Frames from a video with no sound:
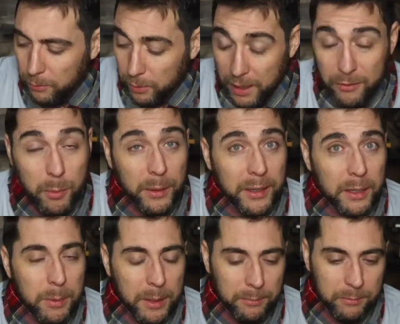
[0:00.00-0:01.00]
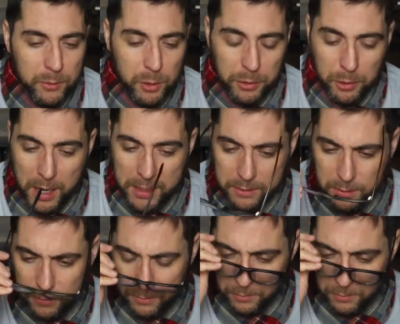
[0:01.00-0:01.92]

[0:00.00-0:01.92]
We want everybody to be. Turn to Christ.